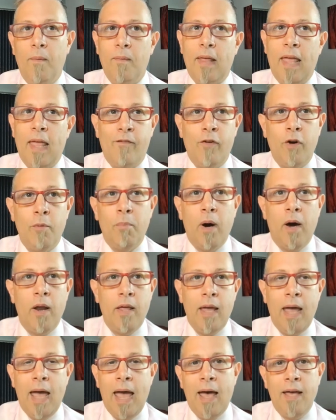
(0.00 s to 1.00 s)

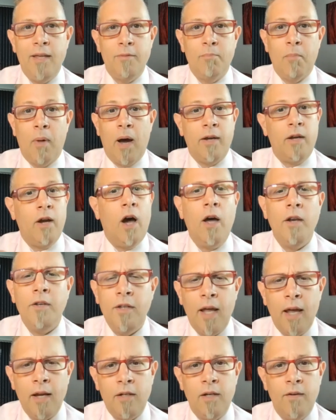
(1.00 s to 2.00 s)
Everybody has my
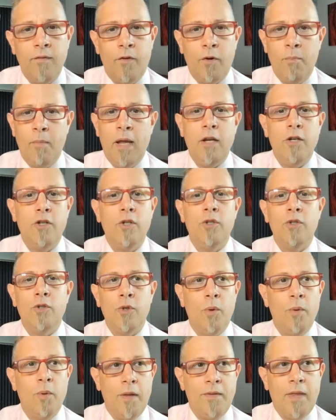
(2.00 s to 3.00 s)
contact information
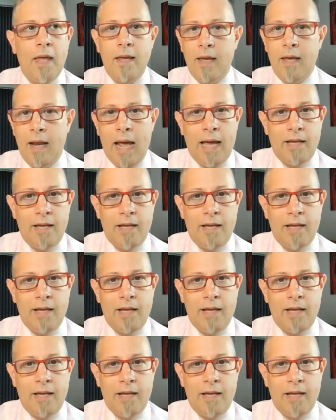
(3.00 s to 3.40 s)
so that they can